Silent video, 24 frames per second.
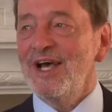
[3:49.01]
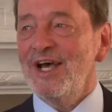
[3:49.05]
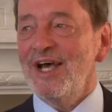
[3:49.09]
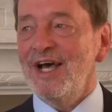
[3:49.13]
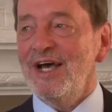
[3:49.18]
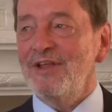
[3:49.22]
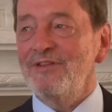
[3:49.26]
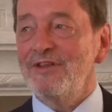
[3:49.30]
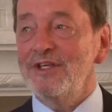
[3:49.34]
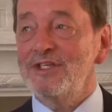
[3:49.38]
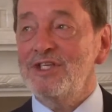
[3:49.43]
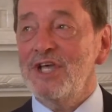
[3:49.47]

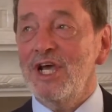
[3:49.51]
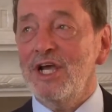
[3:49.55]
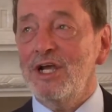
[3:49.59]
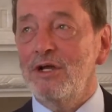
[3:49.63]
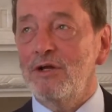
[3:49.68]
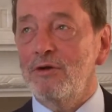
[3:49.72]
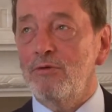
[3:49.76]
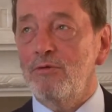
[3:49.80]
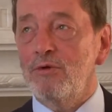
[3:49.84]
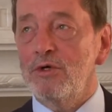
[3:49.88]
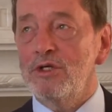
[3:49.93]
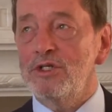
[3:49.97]
And the
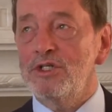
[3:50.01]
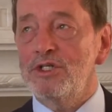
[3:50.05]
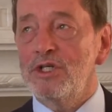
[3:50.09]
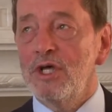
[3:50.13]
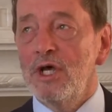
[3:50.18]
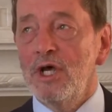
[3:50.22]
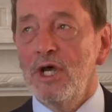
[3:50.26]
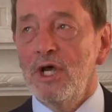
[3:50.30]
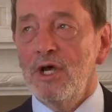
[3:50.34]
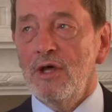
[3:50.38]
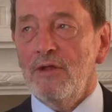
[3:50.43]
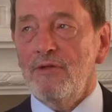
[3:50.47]
second was
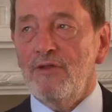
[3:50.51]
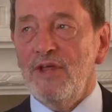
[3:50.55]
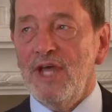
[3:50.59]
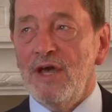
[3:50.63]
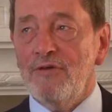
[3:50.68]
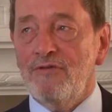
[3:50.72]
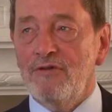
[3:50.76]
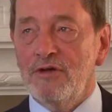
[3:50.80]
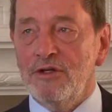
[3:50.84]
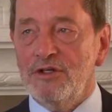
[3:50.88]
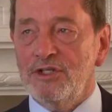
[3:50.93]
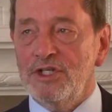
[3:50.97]
the
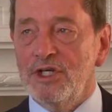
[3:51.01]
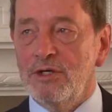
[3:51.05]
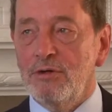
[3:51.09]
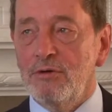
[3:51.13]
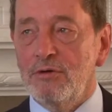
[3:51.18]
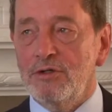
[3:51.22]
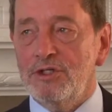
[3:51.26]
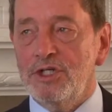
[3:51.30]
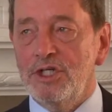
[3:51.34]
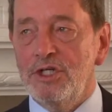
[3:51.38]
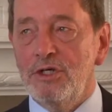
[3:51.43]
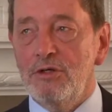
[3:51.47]
effort to,
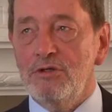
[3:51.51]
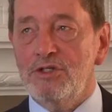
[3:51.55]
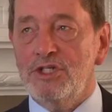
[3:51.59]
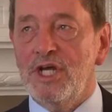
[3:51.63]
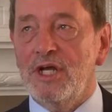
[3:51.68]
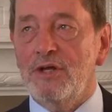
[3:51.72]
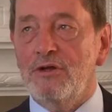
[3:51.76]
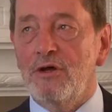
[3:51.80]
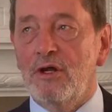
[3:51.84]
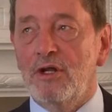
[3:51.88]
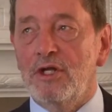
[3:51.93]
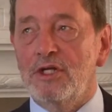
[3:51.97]
to use
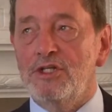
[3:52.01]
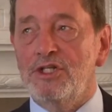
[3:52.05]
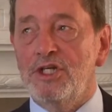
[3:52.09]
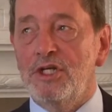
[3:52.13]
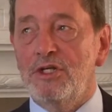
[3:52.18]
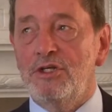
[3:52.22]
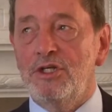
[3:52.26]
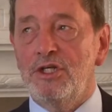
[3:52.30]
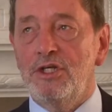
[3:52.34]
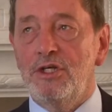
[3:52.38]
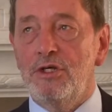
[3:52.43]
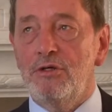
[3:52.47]
technology,
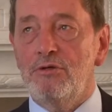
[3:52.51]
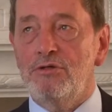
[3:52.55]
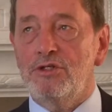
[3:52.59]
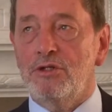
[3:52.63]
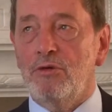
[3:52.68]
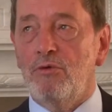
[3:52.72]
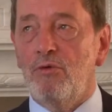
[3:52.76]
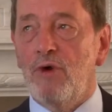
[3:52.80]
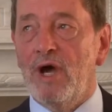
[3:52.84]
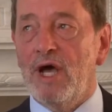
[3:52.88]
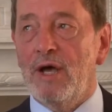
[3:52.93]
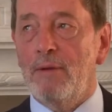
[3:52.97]
to use
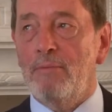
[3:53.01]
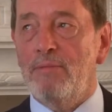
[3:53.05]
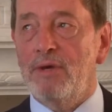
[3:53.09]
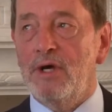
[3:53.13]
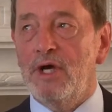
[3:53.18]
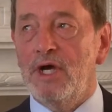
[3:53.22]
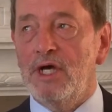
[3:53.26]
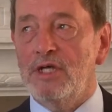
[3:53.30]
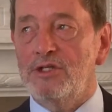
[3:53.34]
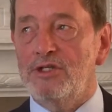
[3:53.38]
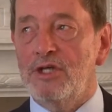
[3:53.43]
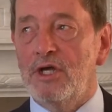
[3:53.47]
the web
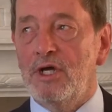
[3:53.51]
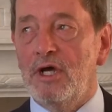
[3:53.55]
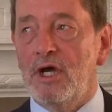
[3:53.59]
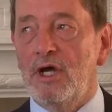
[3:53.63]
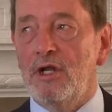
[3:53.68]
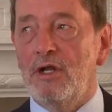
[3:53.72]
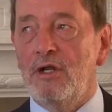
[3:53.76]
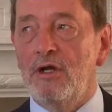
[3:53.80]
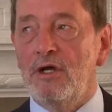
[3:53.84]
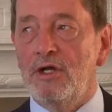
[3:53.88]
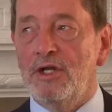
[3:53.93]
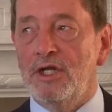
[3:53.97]
as a, a
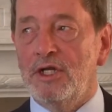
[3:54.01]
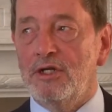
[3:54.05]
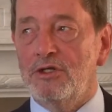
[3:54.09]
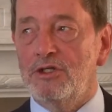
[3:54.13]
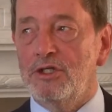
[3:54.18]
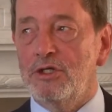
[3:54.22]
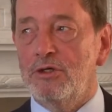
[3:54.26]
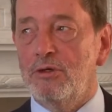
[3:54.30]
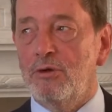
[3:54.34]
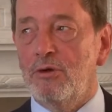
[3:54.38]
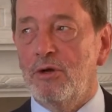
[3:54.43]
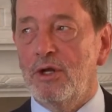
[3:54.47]
learning
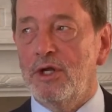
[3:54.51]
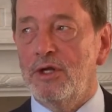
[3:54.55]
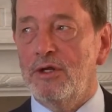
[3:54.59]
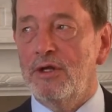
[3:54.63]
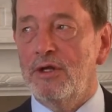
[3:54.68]
tool.